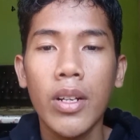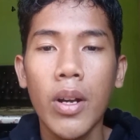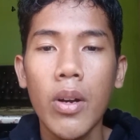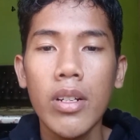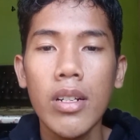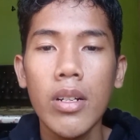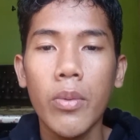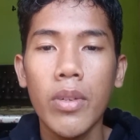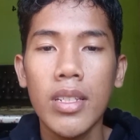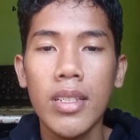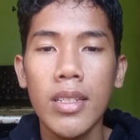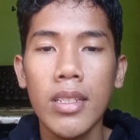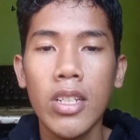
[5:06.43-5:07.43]
Koa
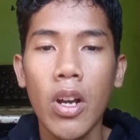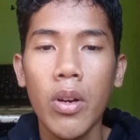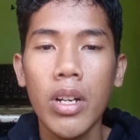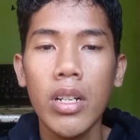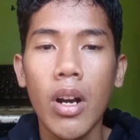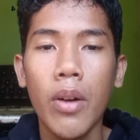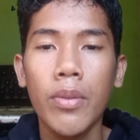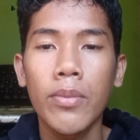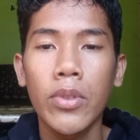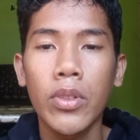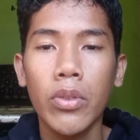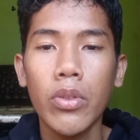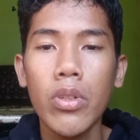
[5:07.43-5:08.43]
was the target of
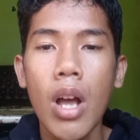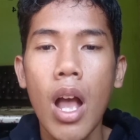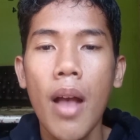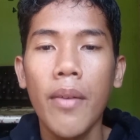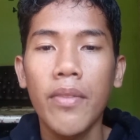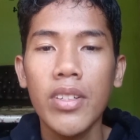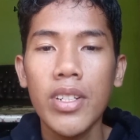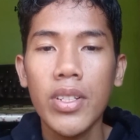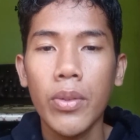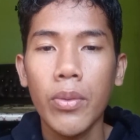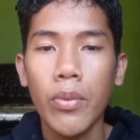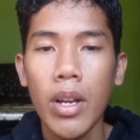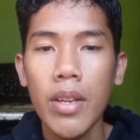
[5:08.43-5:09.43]
Mundu's
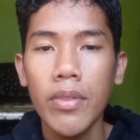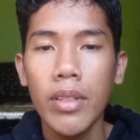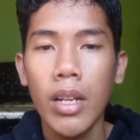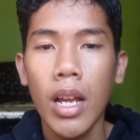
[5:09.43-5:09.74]
first wife,